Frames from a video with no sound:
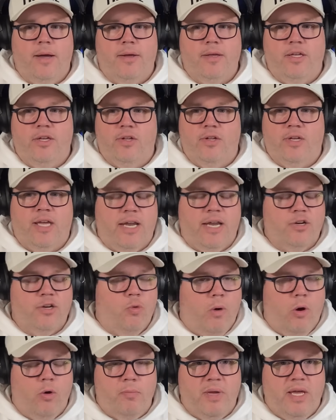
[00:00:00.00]
You'll again
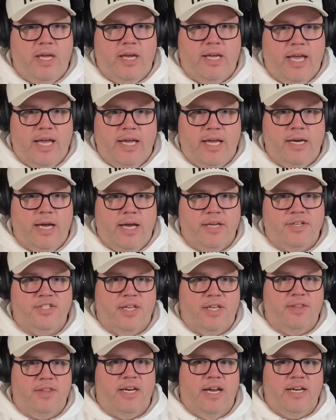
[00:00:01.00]
quote me again. I
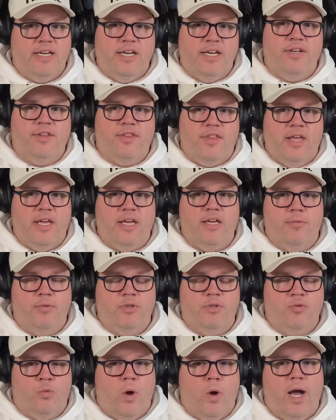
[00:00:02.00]
said that I didn't think it
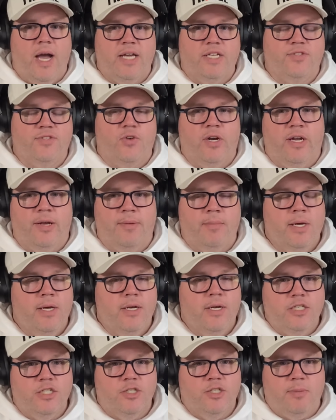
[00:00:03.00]
was wise for him
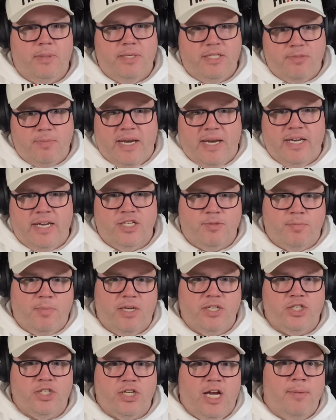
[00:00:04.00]
to be spending as
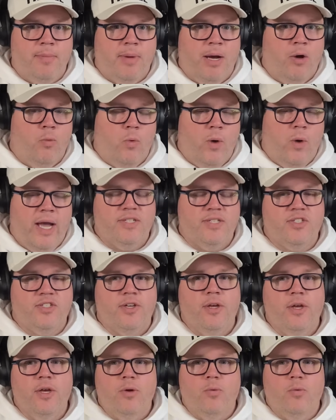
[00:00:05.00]
much time out west